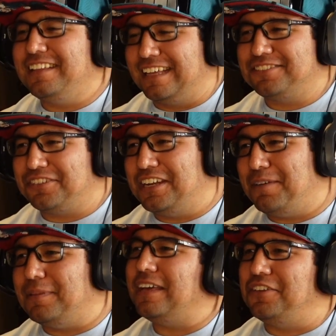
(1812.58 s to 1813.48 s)
like straight
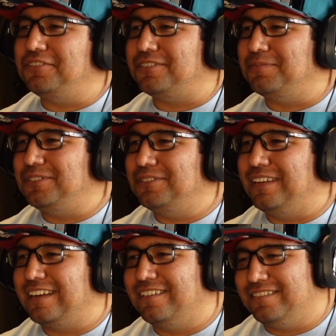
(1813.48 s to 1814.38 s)
up, and I used them too.
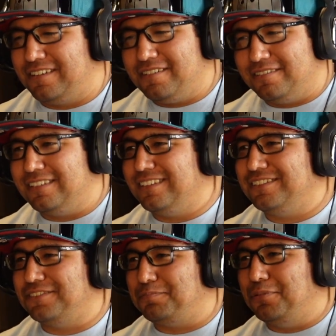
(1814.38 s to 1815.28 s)
Like I was like, oh, and
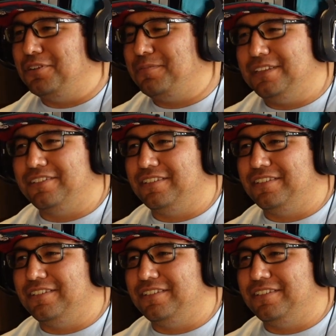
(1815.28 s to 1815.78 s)
they just put them in there,